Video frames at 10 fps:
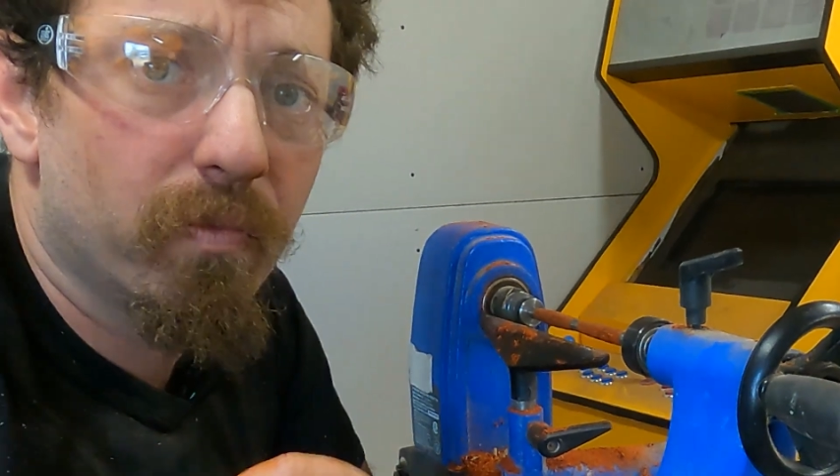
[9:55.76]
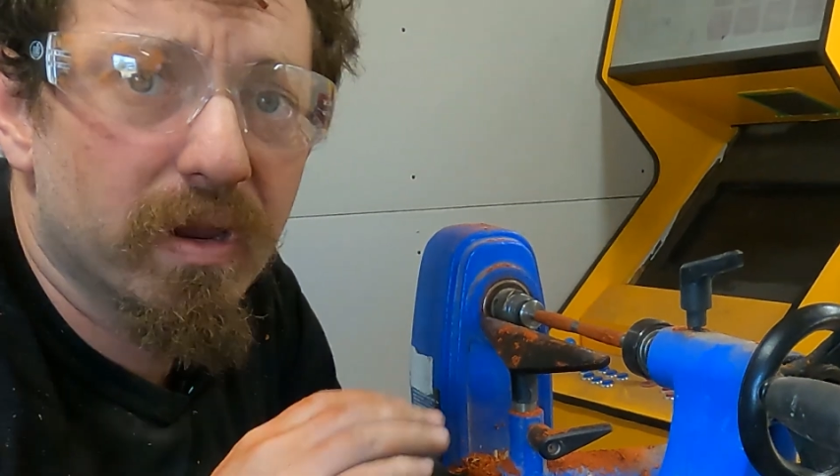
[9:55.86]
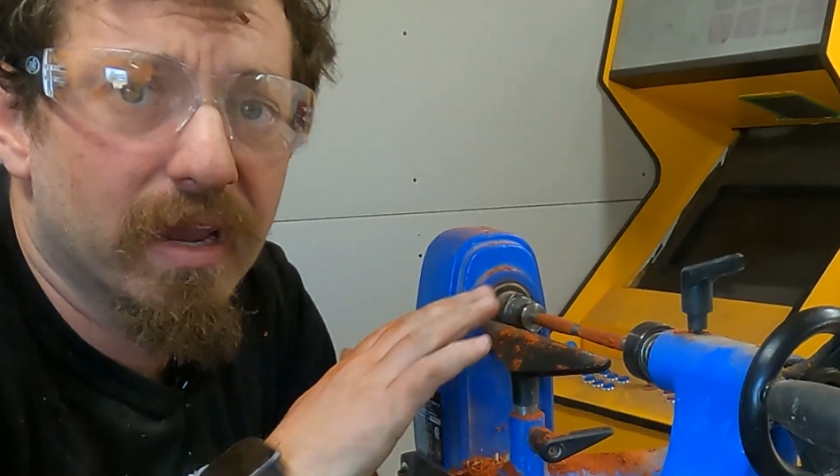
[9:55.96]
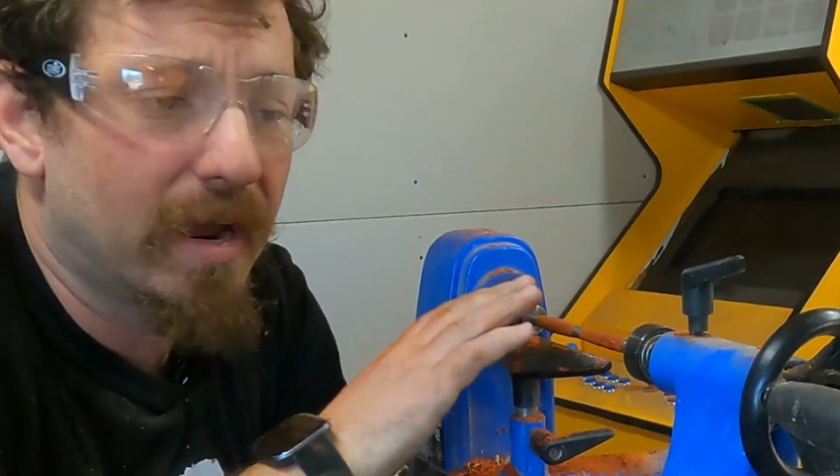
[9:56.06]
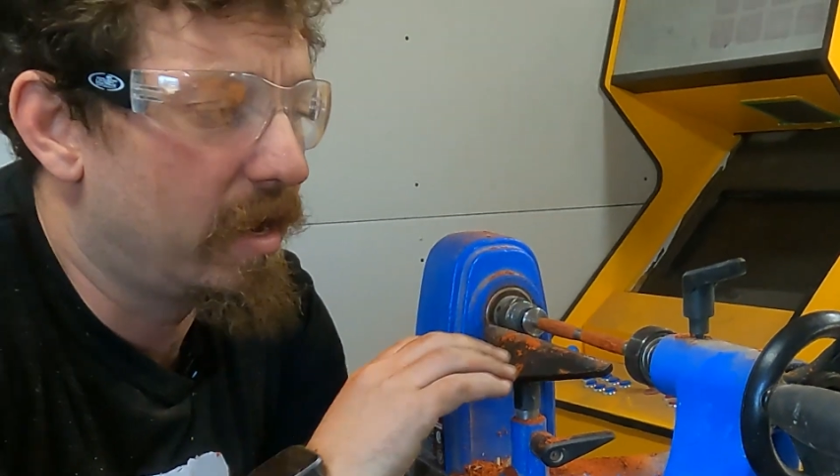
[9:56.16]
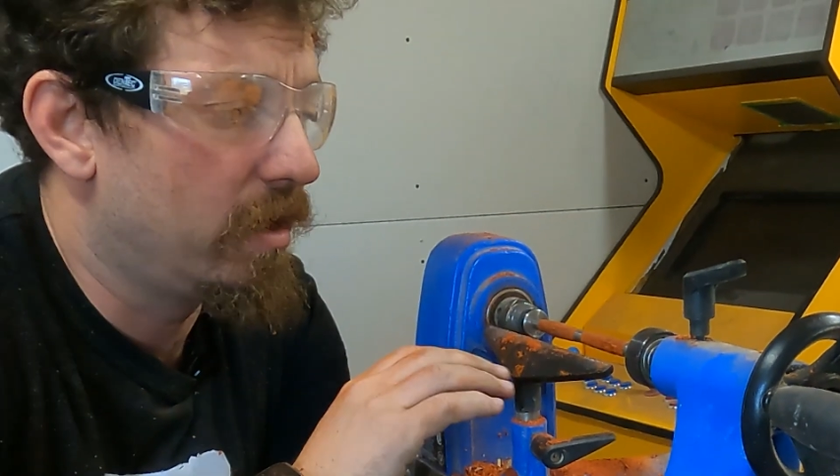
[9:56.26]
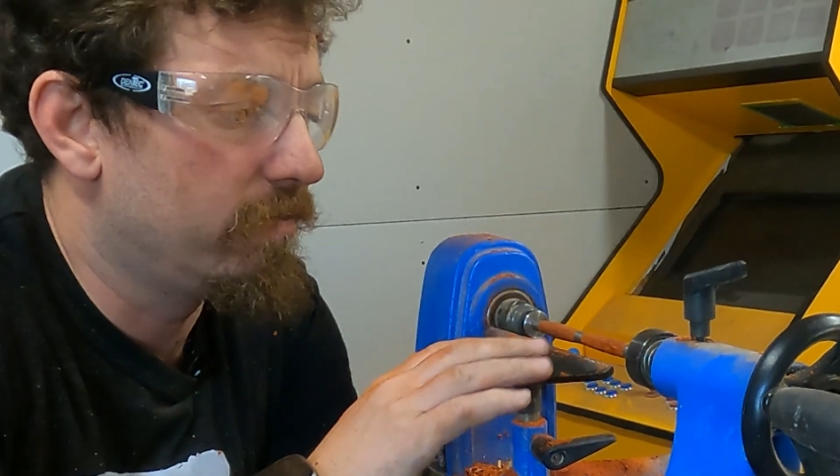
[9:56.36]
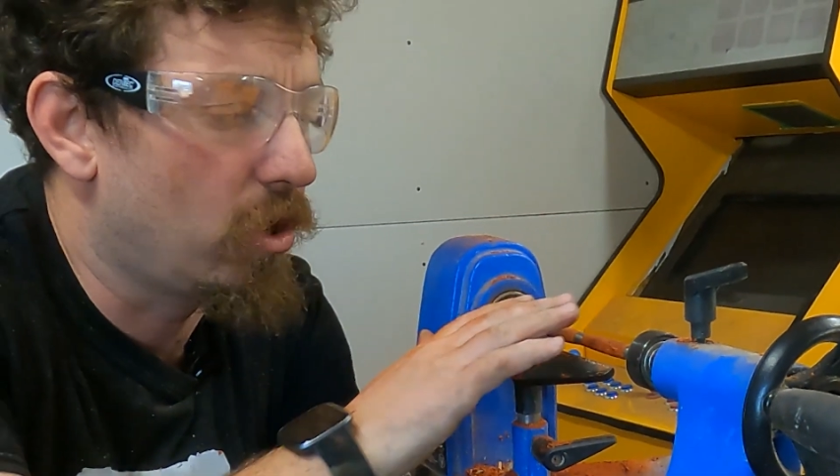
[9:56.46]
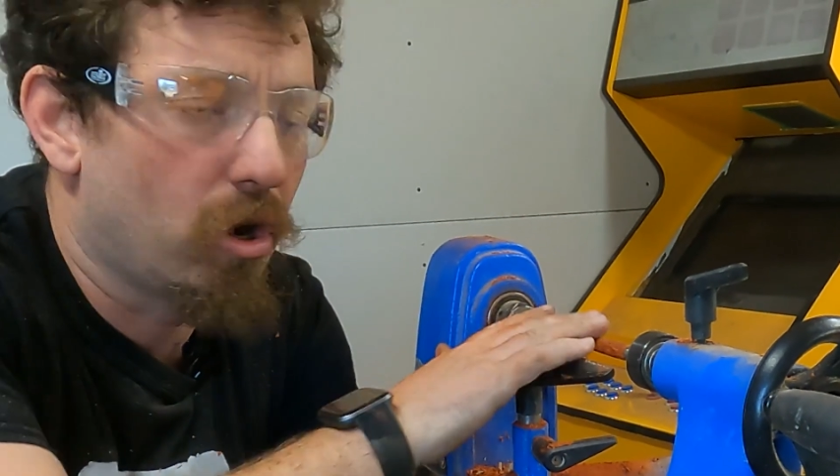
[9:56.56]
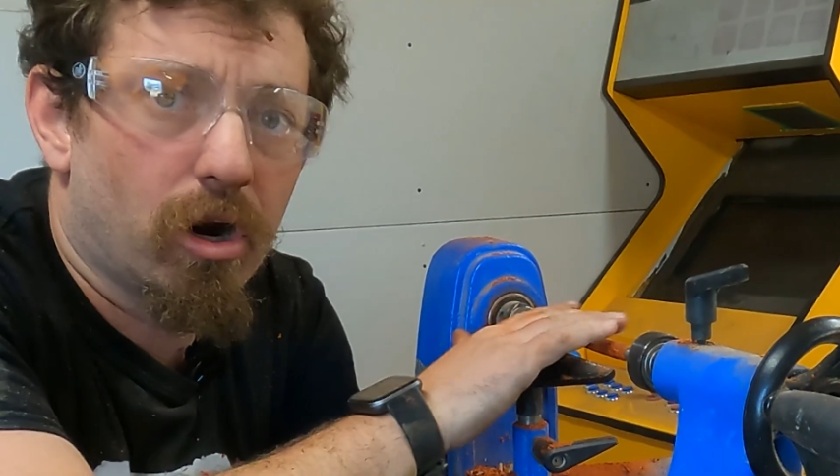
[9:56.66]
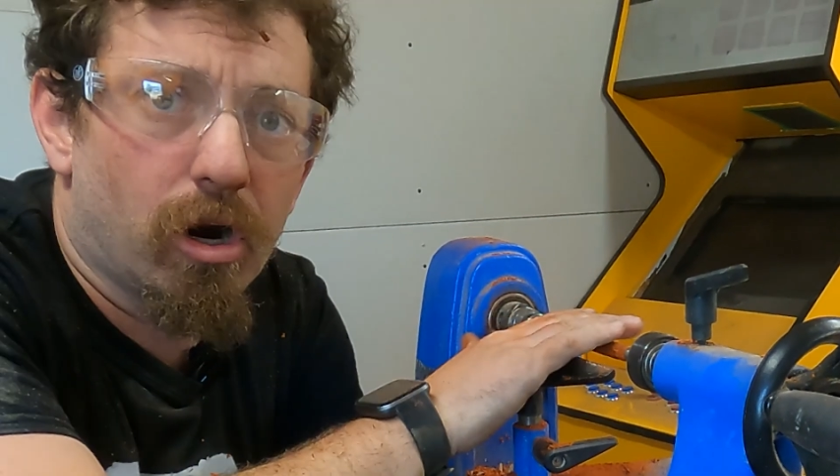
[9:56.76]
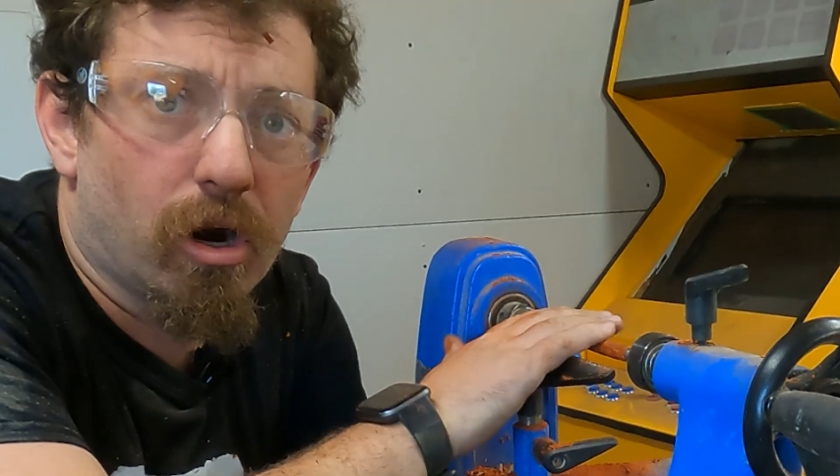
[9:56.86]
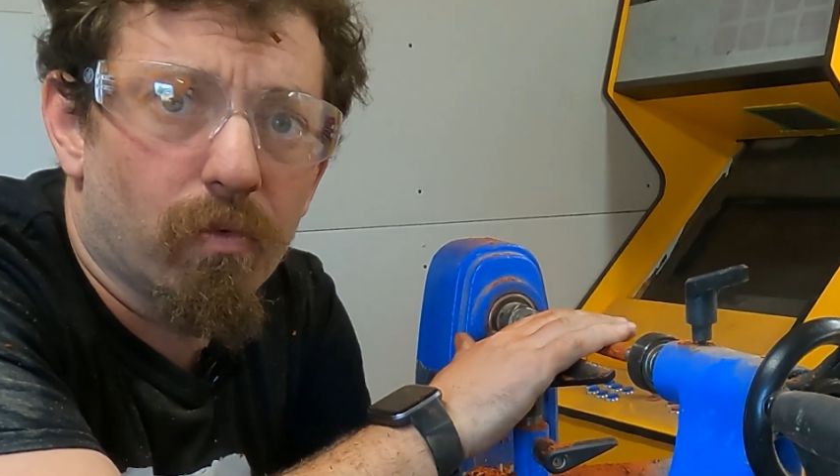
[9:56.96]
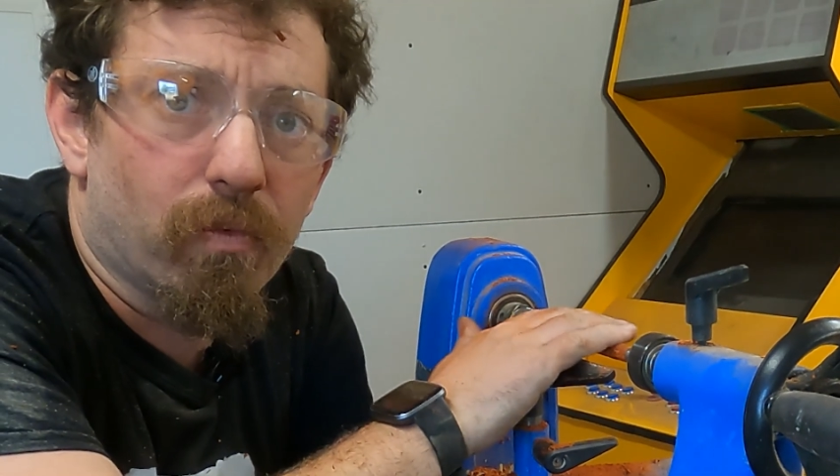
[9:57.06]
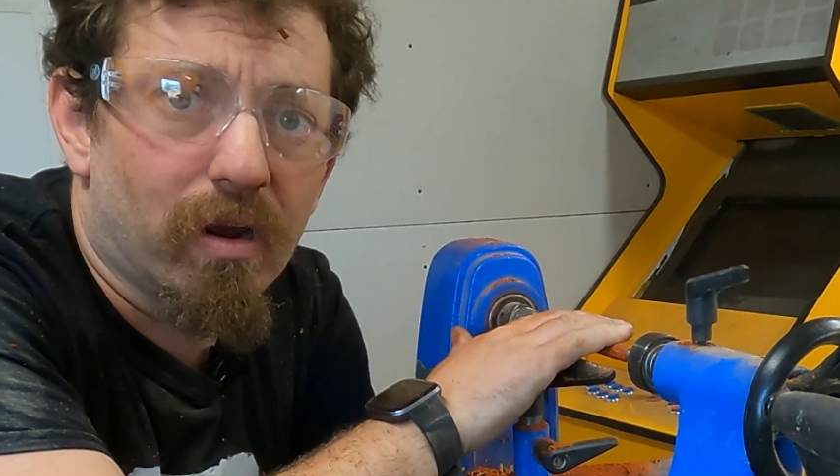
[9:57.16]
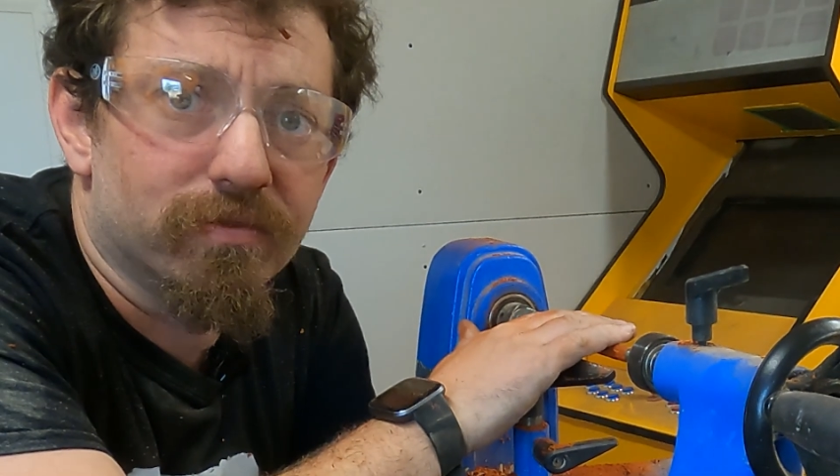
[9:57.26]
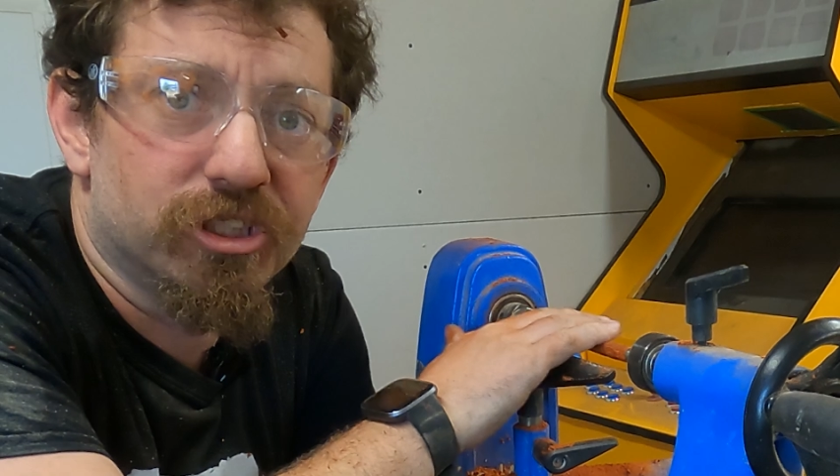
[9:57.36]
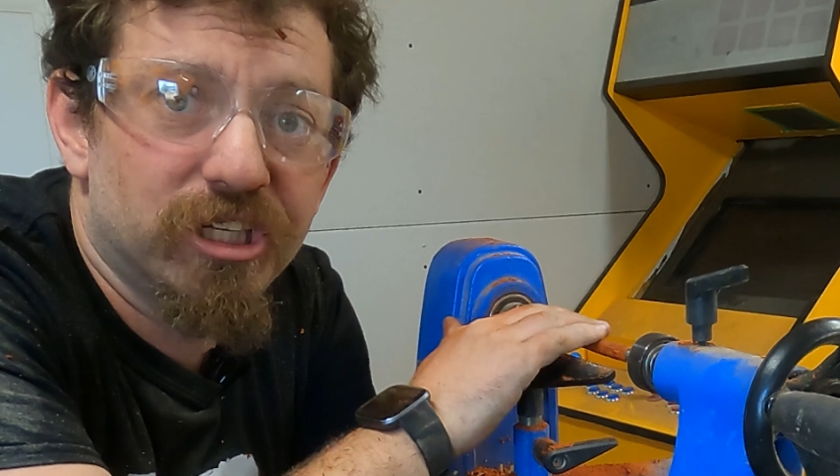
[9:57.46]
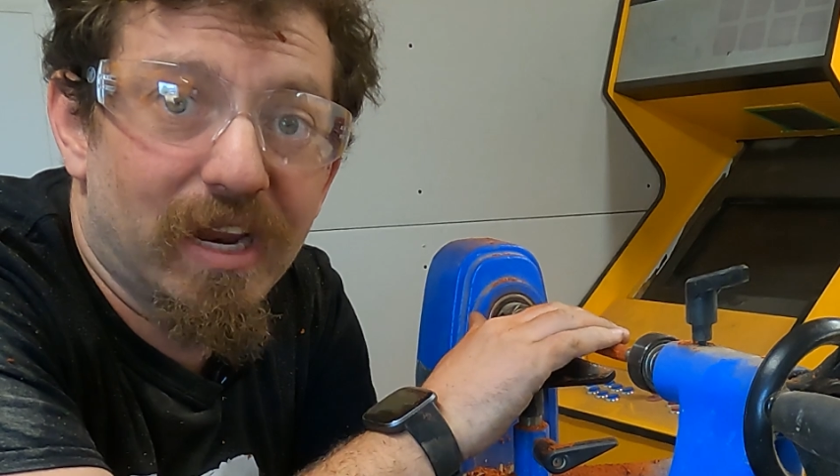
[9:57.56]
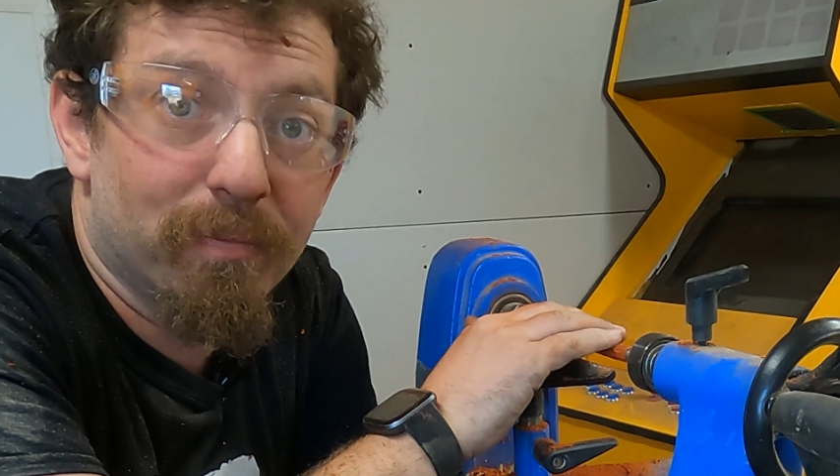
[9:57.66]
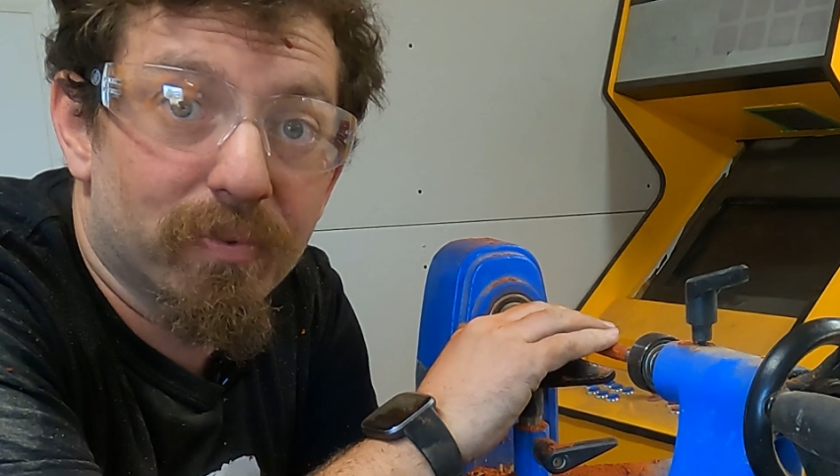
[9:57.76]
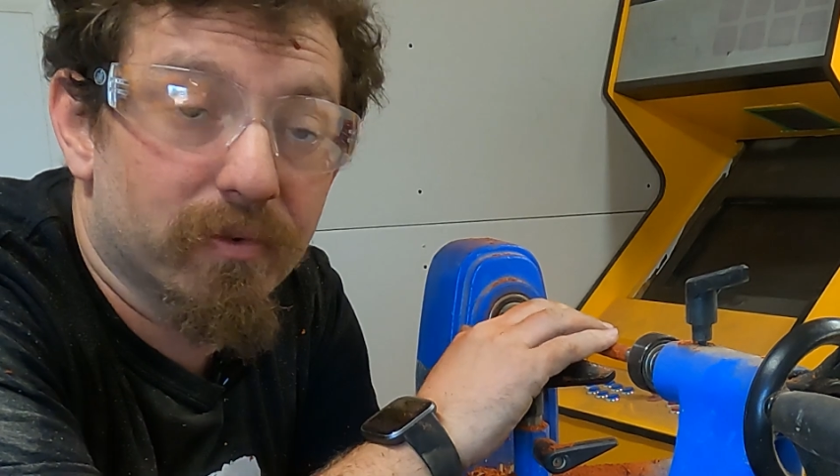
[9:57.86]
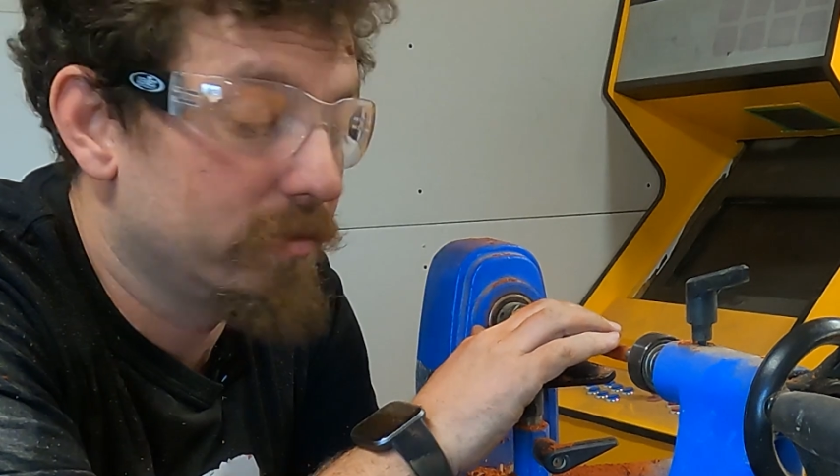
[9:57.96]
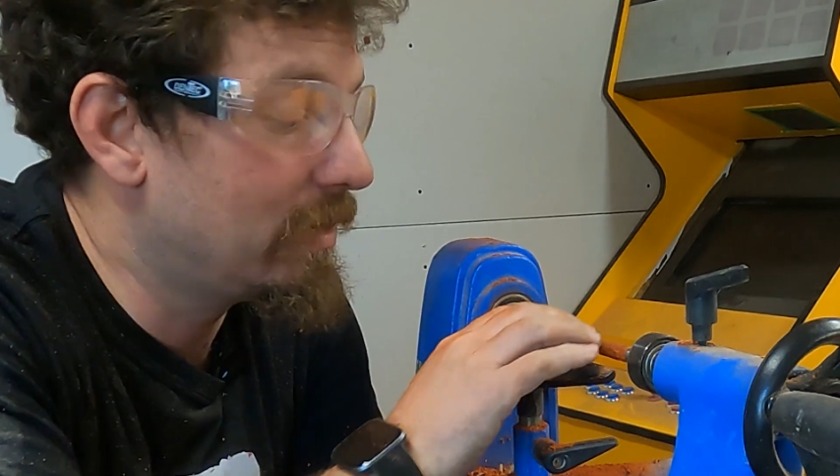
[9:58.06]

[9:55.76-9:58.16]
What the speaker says: we have our rough shape.